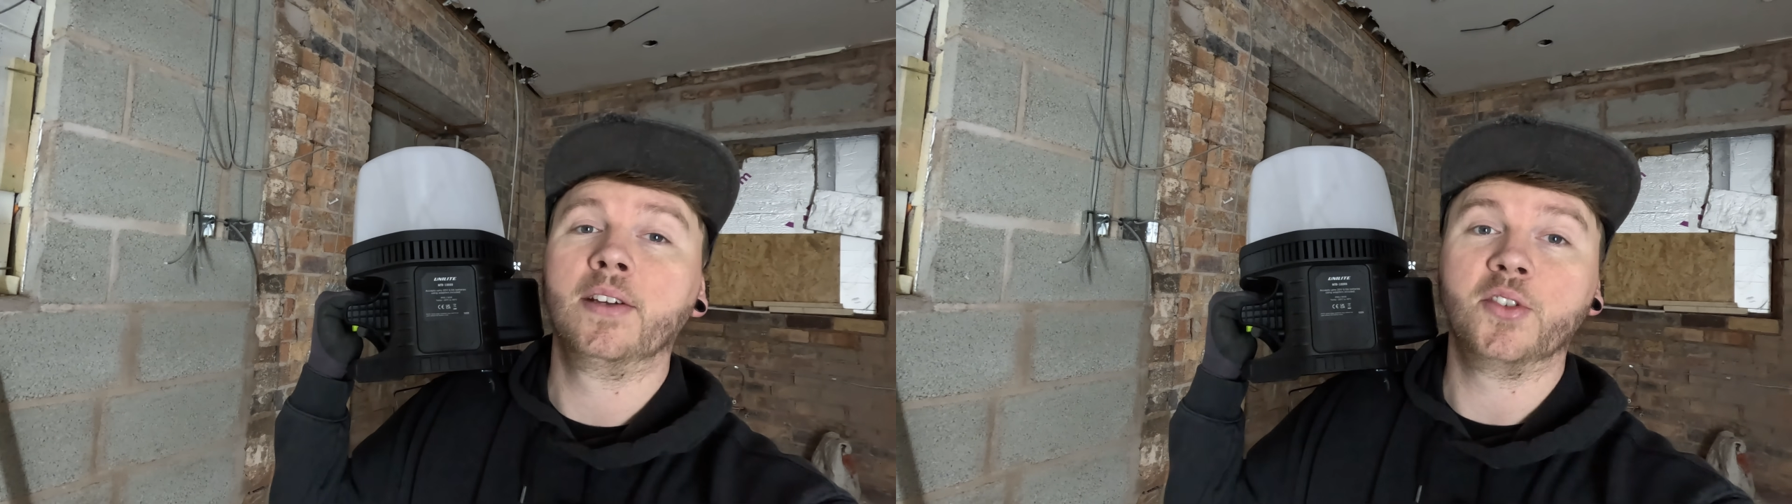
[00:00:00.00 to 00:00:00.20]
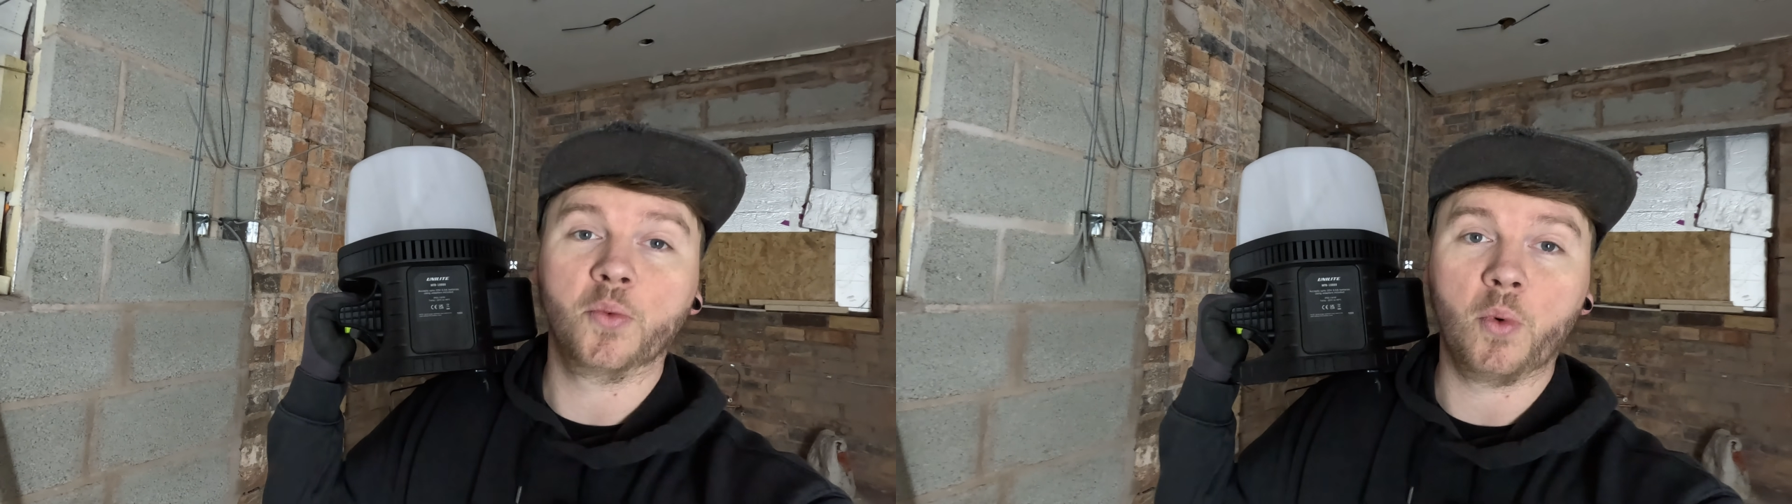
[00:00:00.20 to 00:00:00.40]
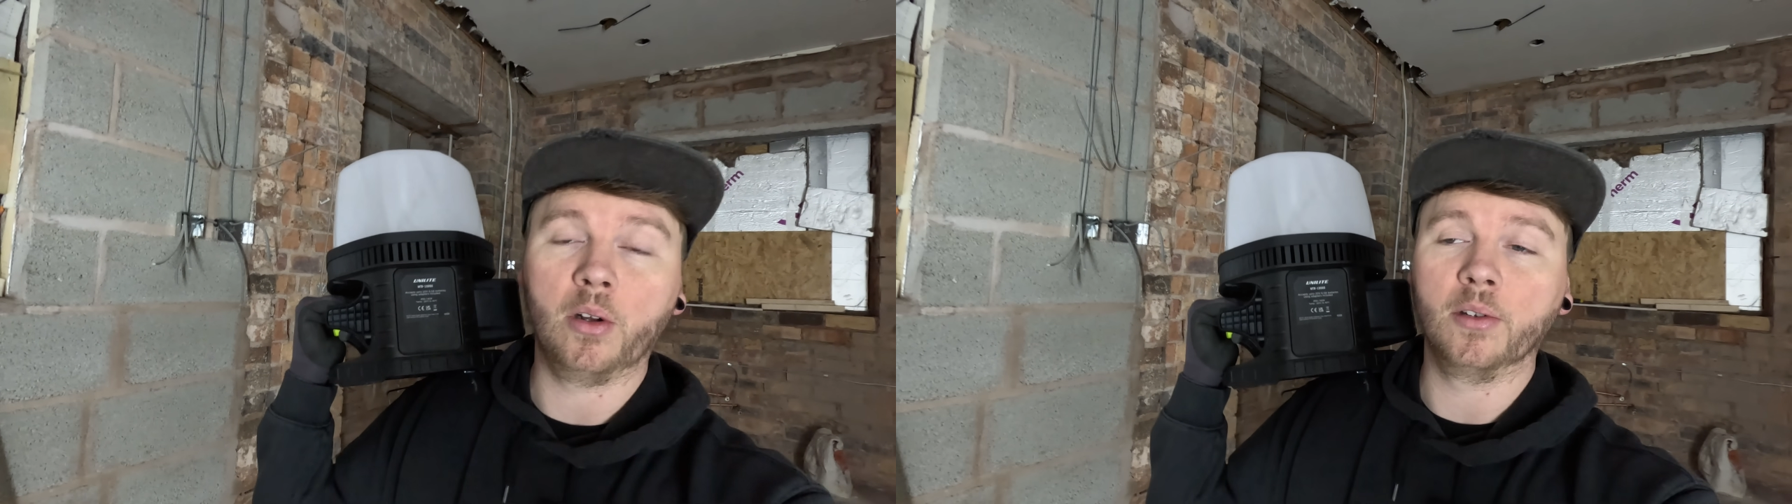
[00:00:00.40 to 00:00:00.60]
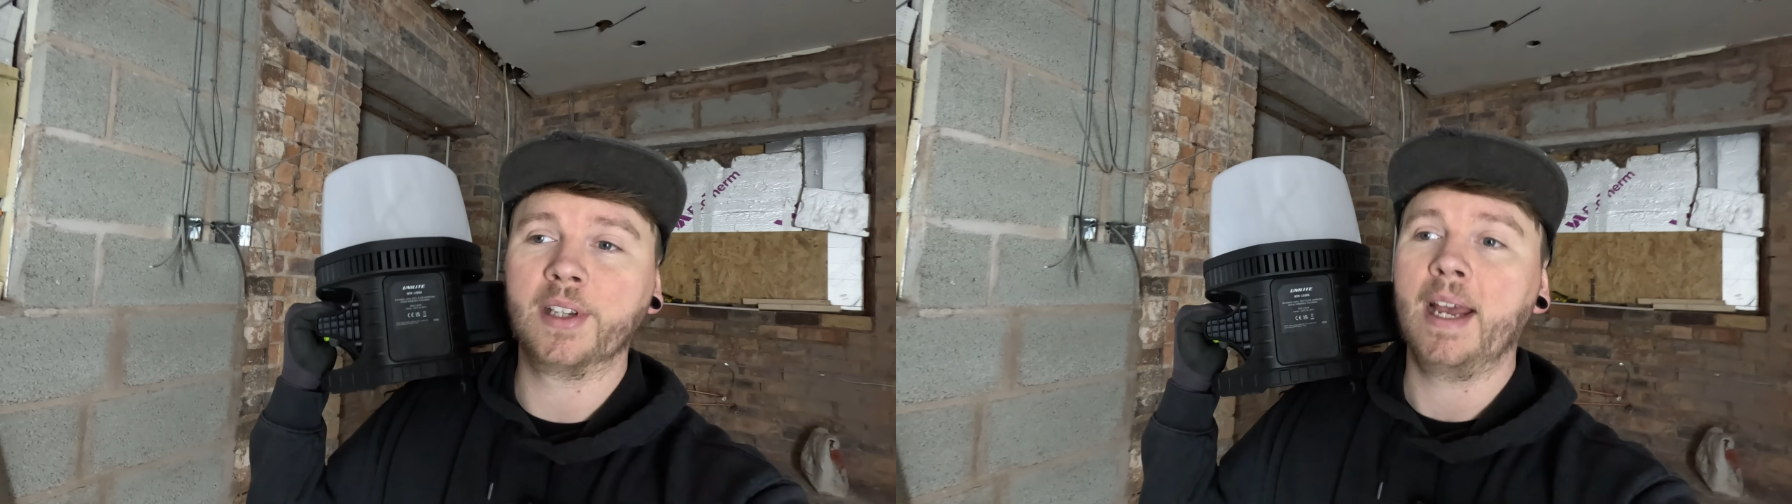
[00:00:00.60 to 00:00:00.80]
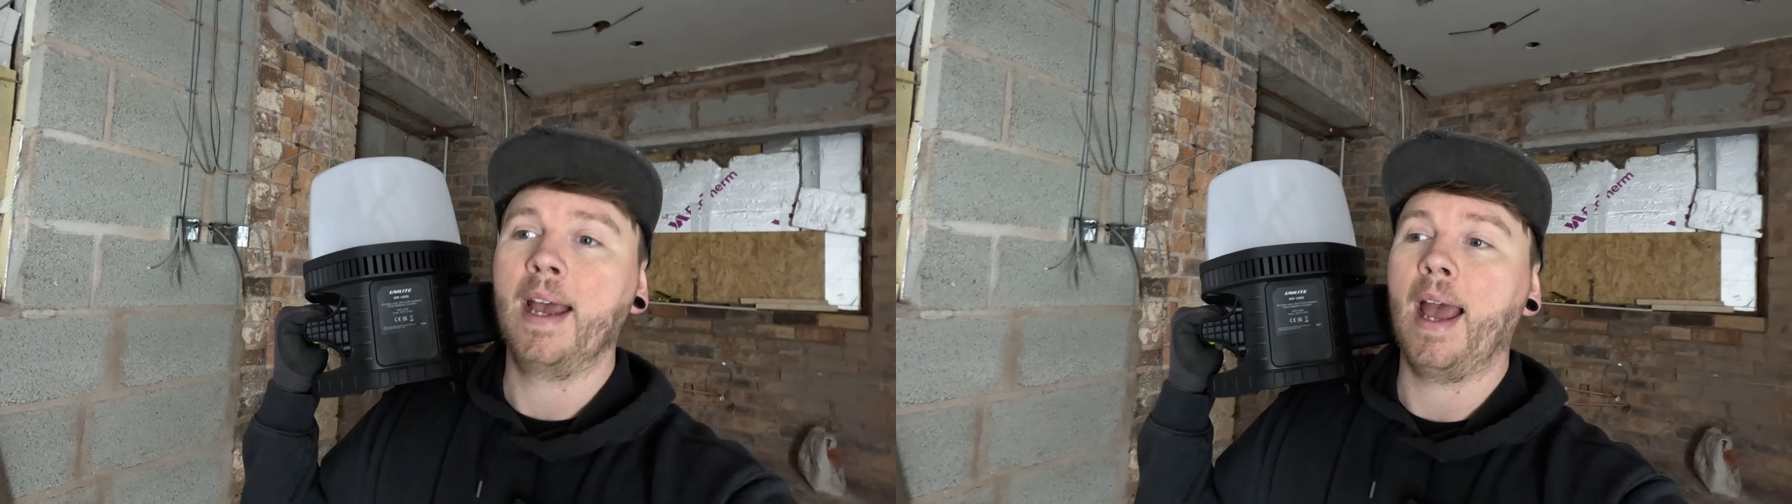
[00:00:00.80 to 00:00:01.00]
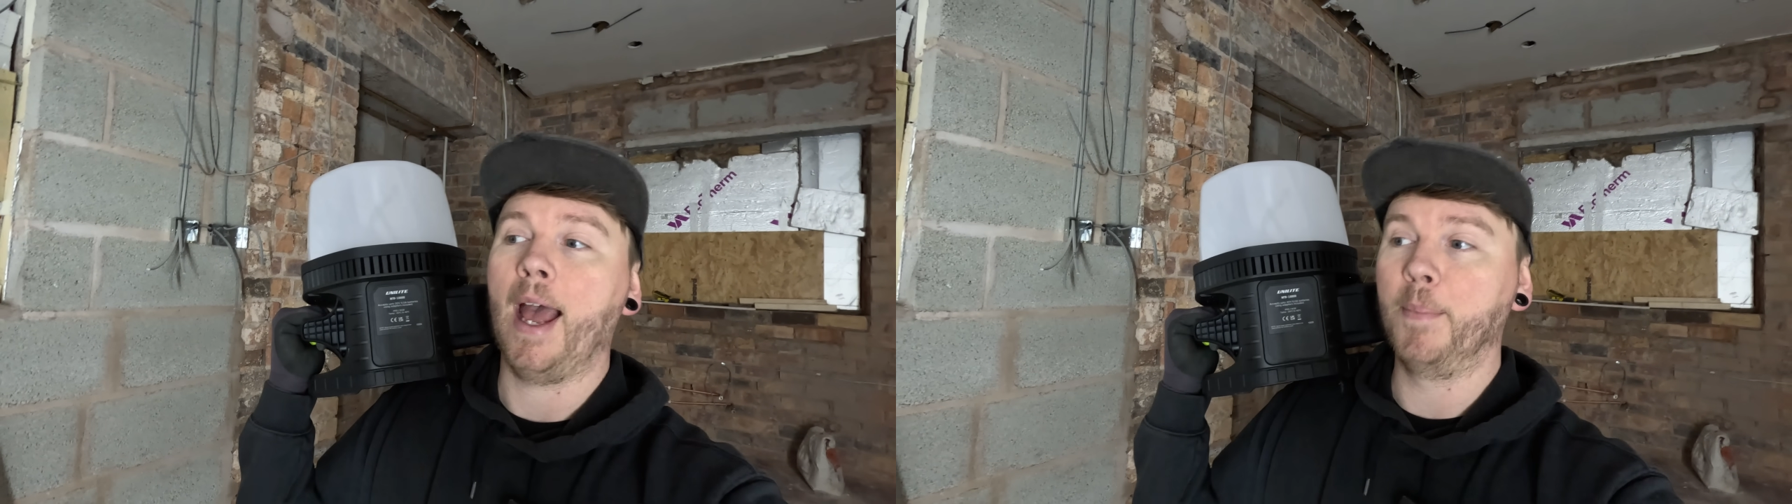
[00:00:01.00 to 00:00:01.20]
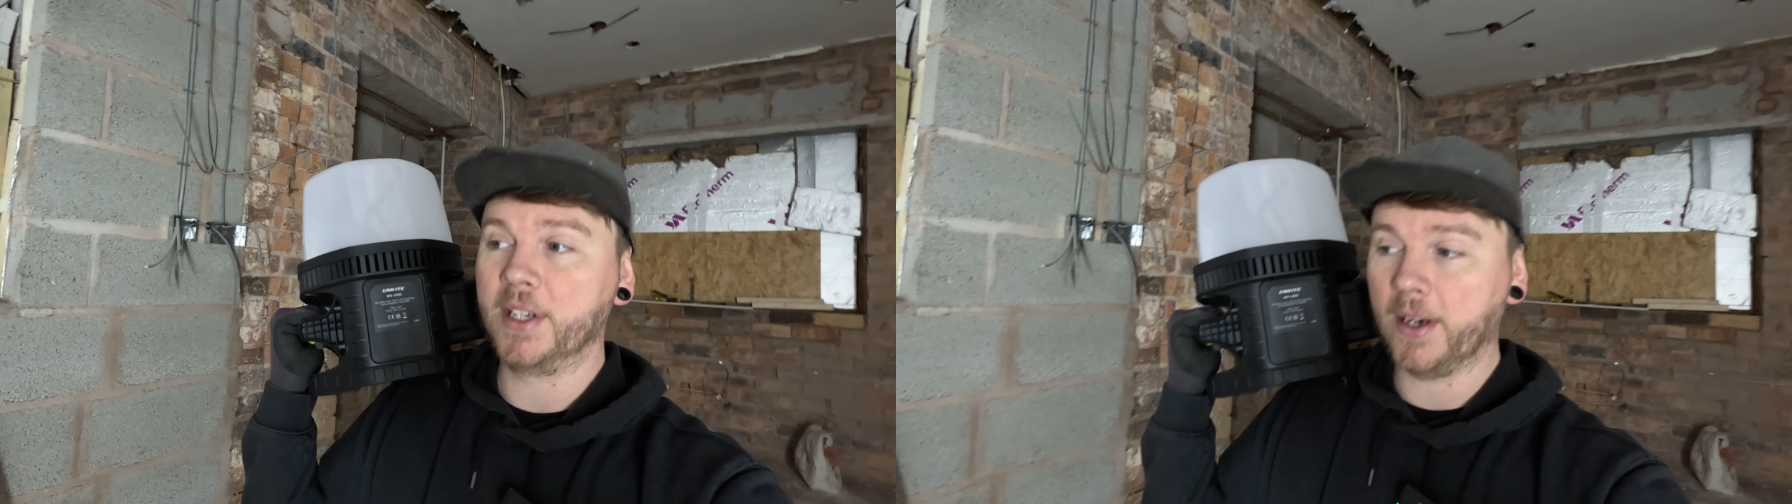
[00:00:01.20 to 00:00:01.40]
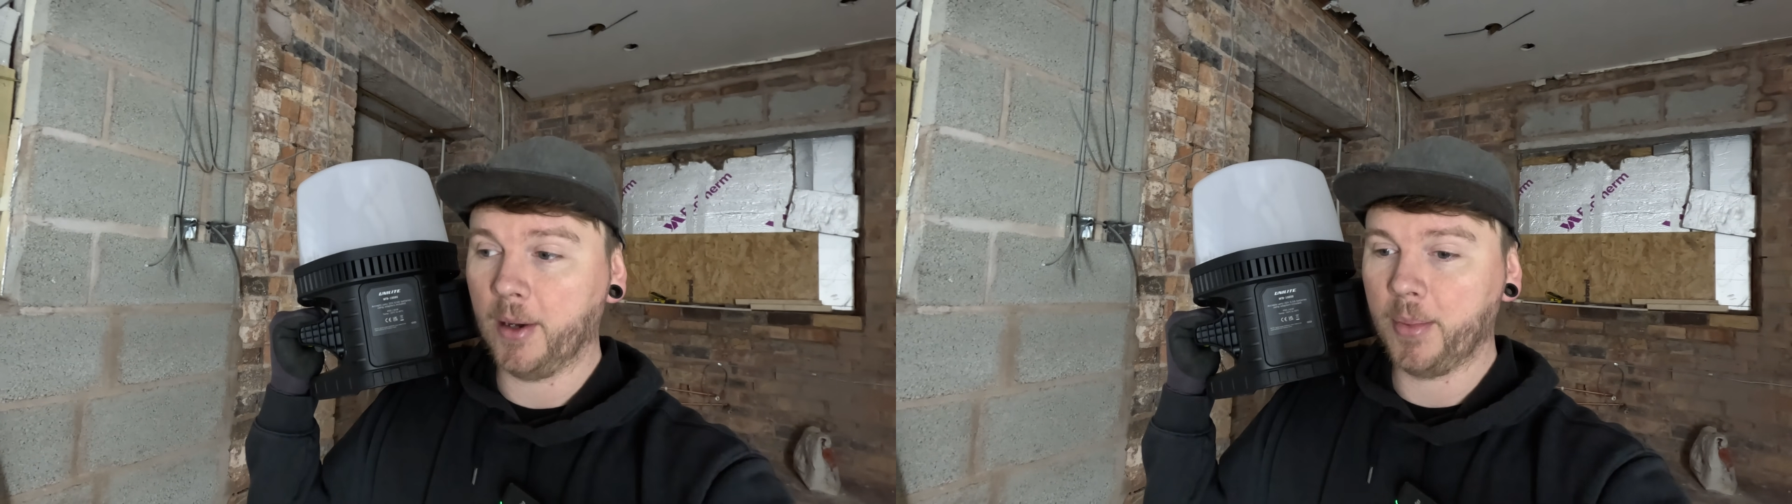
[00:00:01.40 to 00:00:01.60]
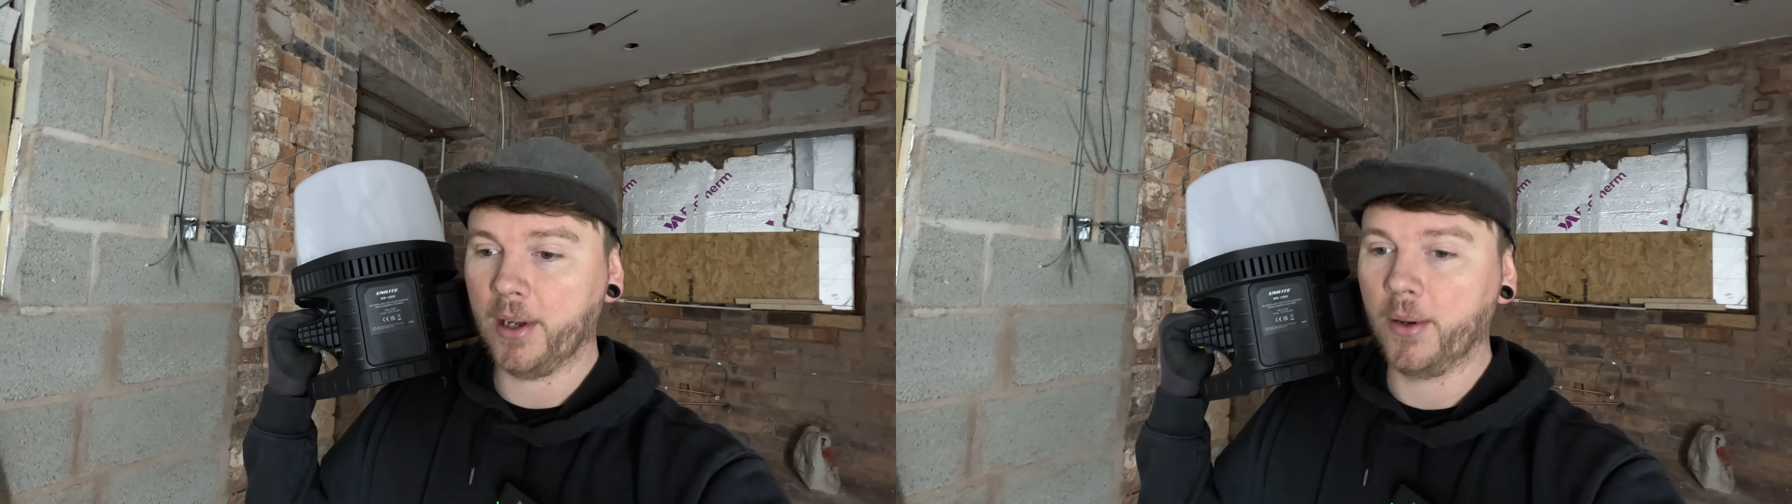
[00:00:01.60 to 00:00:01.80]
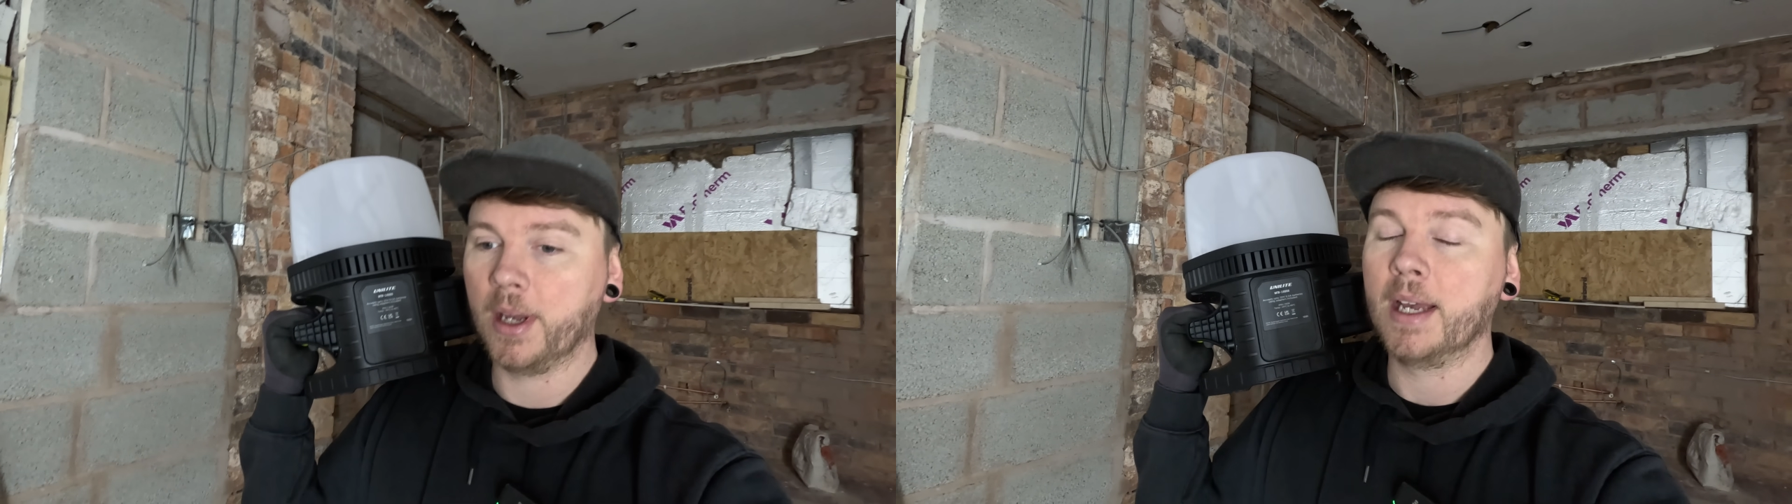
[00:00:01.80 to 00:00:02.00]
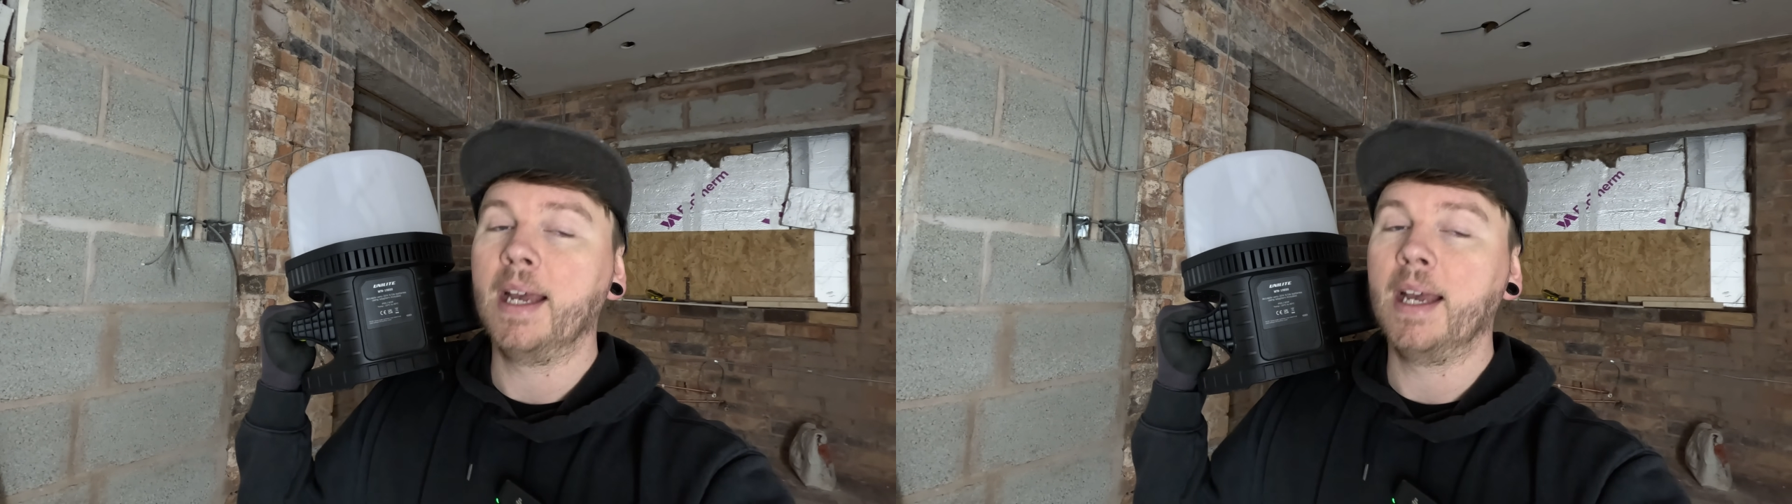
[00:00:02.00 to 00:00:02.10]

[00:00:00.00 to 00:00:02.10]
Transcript: DeWalt, and Metabo.